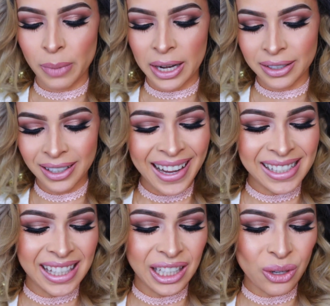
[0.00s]
dramatic. I
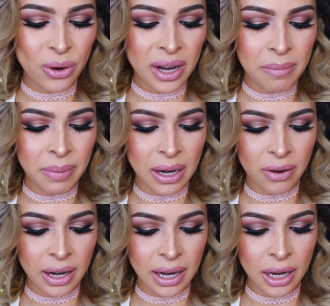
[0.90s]
see the Lord &
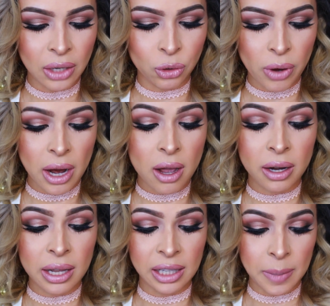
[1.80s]
Berry
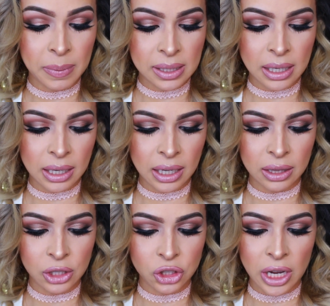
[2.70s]
Crayon Lipstick in
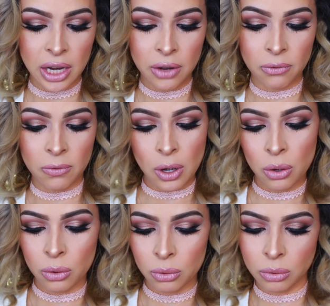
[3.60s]
the shade
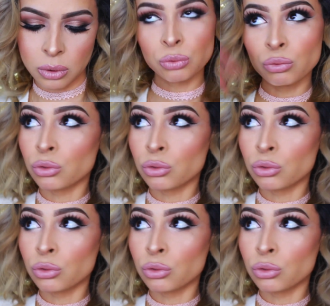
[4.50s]
Vogue.